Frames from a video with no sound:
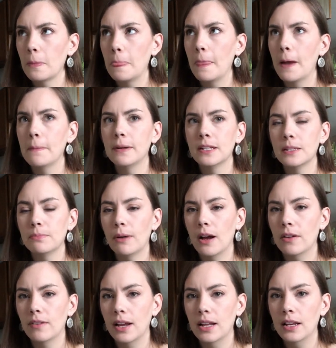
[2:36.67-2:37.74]
I'm at a
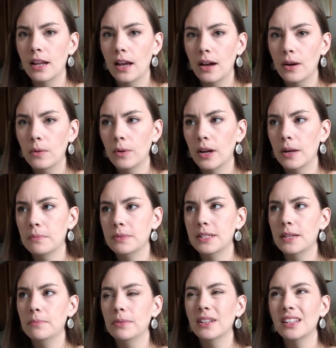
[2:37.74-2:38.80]
spot right now where I'm
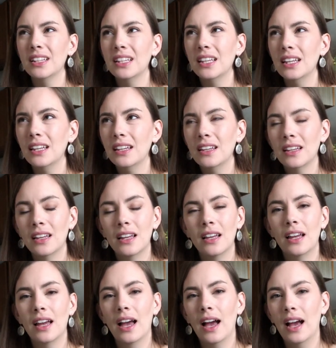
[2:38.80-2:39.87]
typically
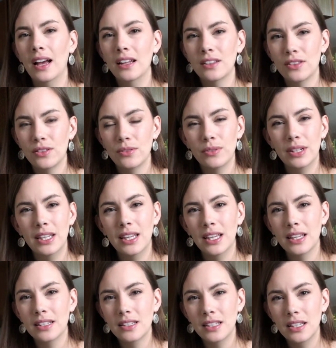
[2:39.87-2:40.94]
at three
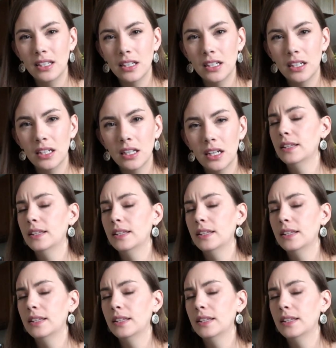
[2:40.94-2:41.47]
gigs a year.